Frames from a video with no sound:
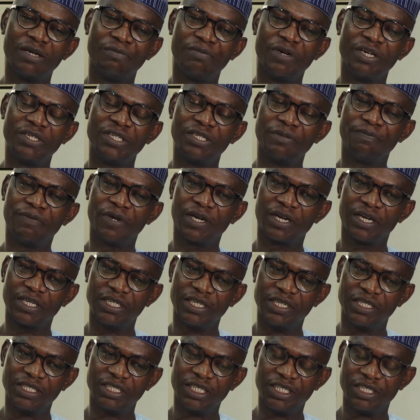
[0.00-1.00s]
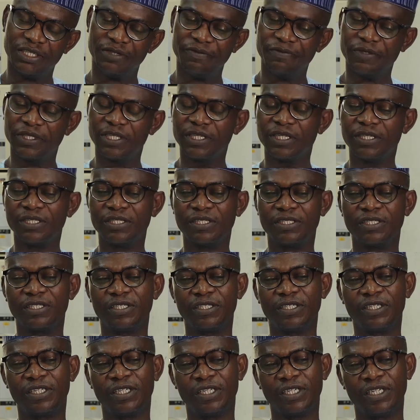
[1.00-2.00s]
about the paradigm shift,
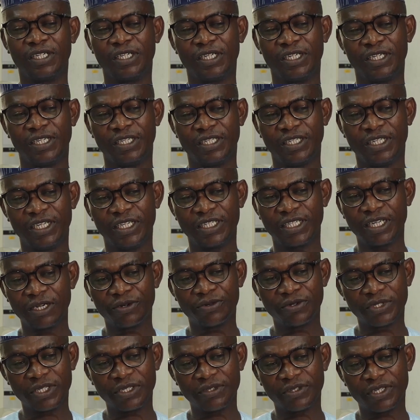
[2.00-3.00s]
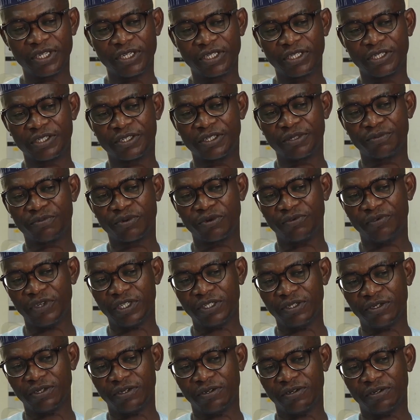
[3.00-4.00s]
the Executive Secretary,
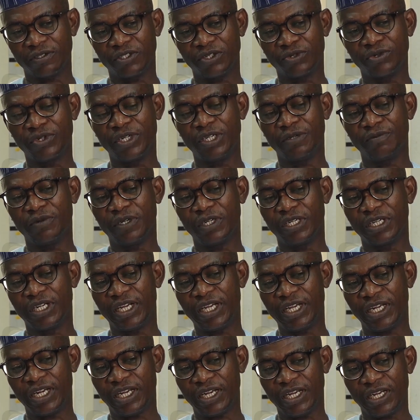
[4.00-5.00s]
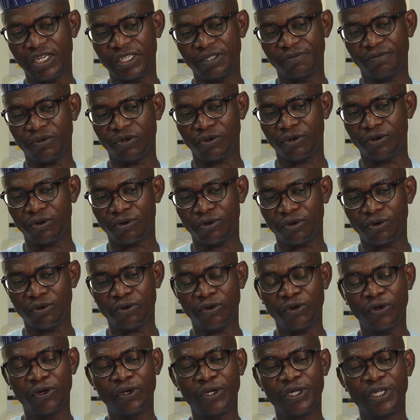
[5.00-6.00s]
Professor Suleiman Elias Bogoro,
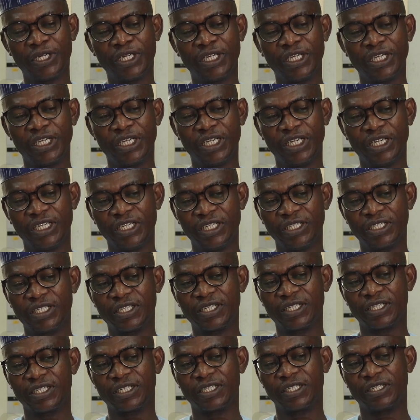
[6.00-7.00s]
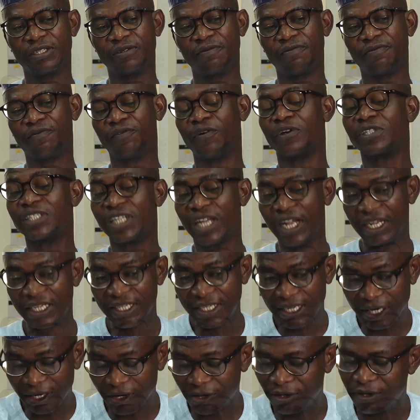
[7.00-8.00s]
in his first and
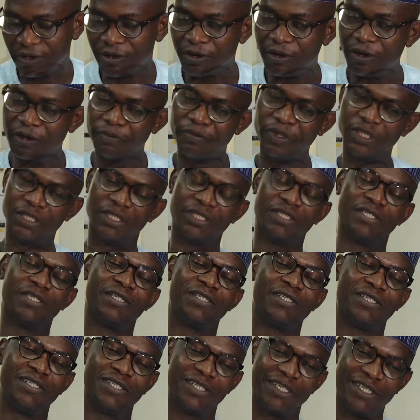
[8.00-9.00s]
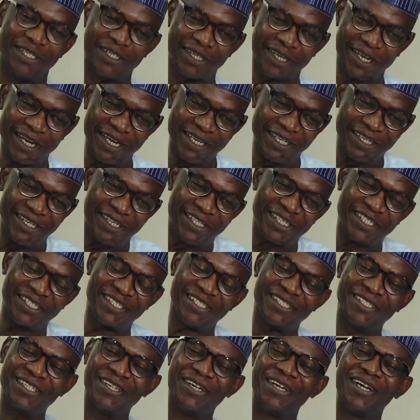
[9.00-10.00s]
second coming, the
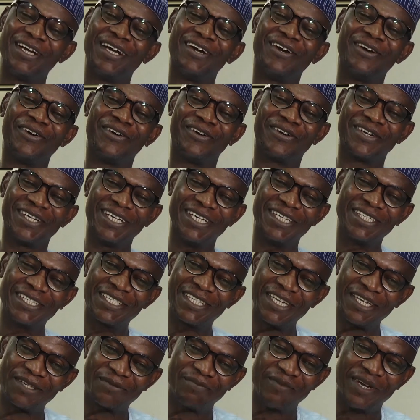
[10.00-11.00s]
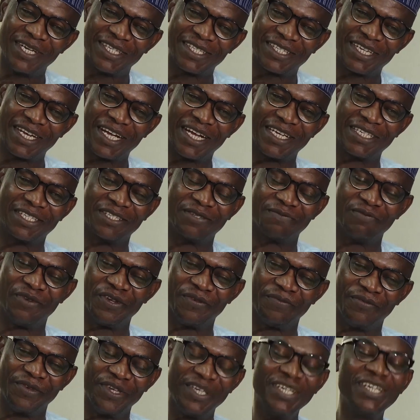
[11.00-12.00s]
reincarnation or reinstatement as it
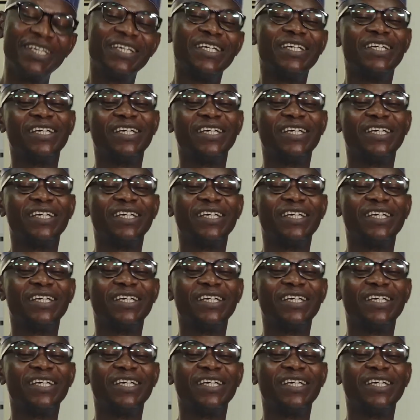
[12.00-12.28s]
may be,